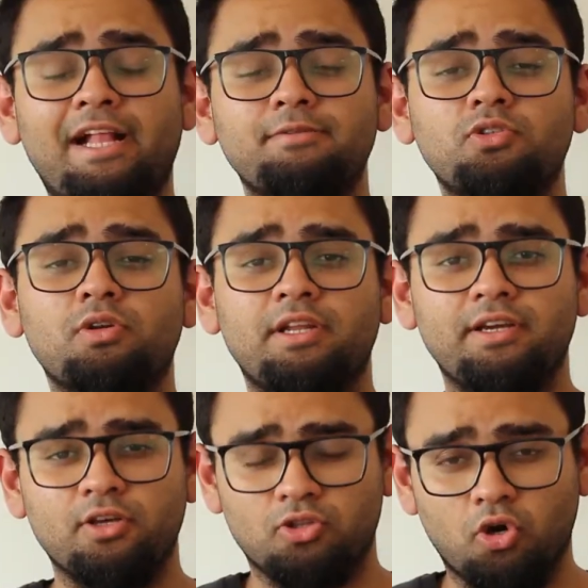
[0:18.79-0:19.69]
helps to
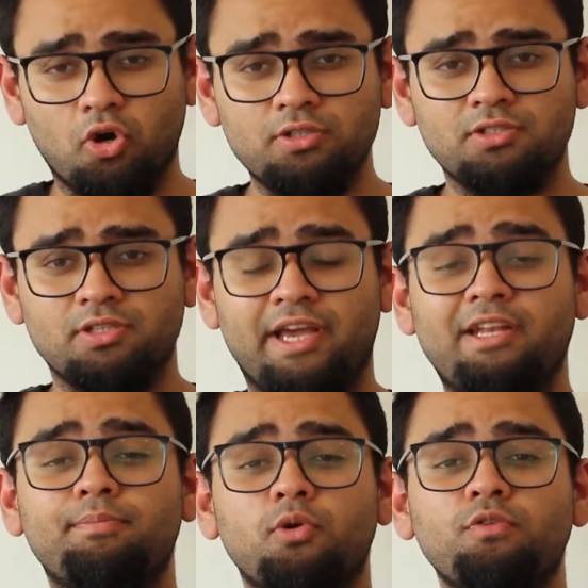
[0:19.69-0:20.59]
clear your thoughts
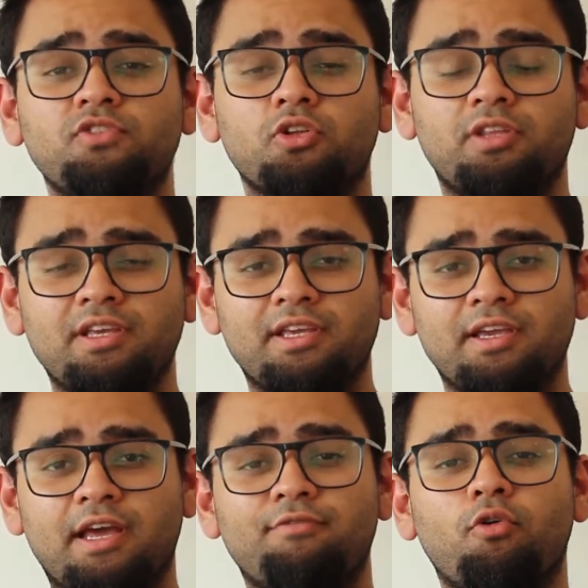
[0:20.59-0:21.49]
and improves your
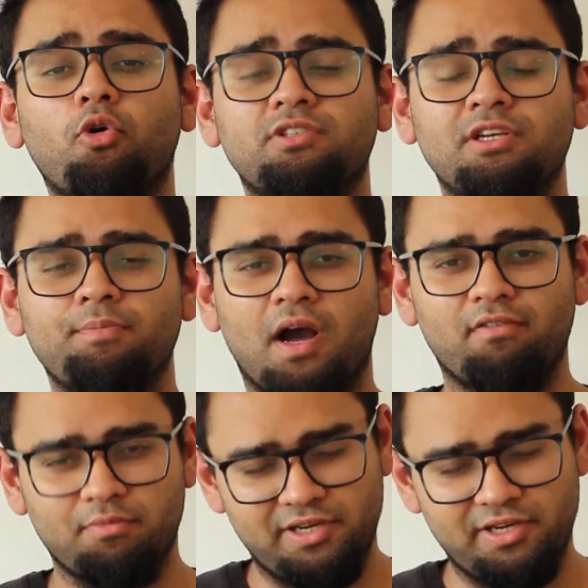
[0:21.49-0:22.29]
thinking and focusing power